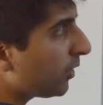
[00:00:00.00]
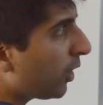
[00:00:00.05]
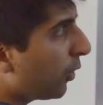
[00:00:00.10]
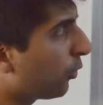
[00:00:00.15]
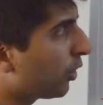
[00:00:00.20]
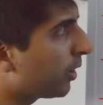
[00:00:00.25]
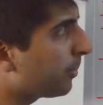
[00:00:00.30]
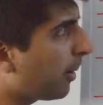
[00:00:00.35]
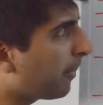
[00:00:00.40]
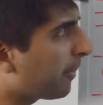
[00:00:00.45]

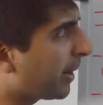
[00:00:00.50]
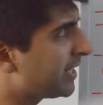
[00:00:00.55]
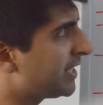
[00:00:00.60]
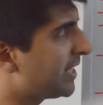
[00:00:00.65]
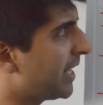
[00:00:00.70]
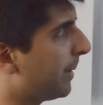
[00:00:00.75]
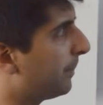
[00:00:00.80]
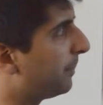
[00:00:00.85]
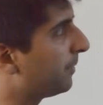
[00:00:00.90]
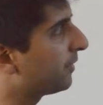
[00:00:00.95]
What about my
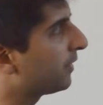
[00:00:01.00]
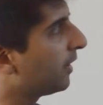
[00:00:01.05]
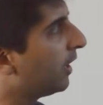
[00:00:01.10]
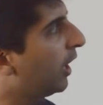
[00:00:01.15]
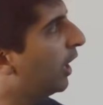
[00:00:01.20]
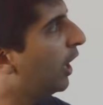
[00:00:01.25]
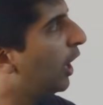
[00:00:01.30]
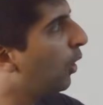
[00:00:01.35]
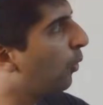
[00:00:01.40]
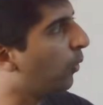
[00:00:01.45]
tips?
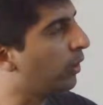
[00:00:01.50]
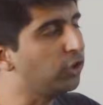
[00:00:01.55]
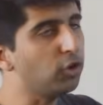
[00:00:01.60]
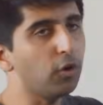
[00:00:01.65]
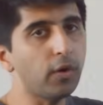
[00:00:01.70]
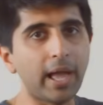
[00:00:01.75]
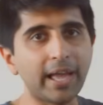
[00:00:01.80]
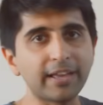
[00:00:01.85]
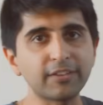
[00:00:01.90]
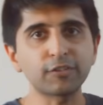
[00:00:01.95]
When
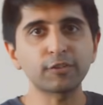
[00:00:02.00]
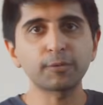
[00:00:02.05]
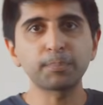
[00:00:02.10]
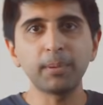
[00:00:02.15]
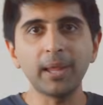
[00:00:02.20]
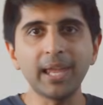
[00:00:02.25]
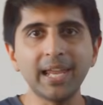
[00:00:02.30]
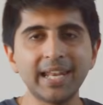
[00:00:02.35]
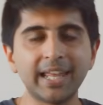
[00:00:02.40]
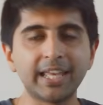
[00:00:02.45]
you're
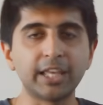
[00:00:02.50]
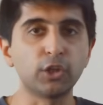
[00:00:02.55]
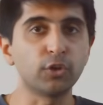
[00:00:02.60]
explaining,